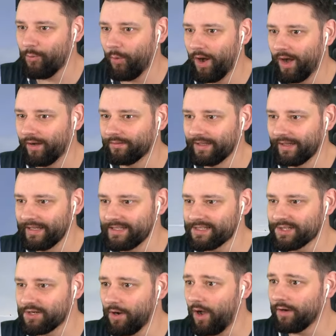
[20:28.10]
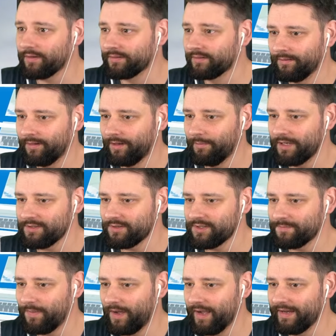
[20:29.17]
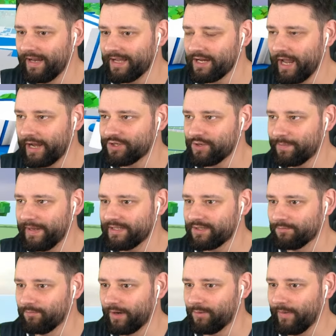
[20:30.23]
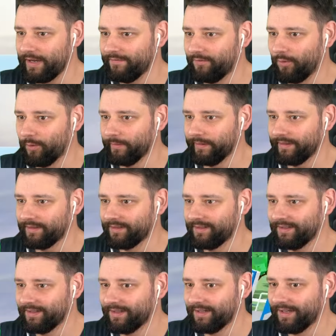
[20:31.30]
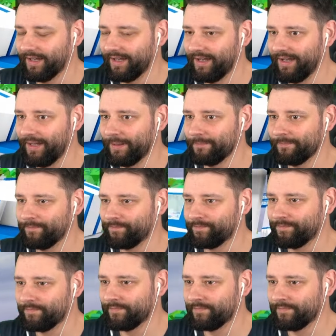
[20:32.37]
what? It's gone. I might as well just buy an extra piece of runway for it. Um,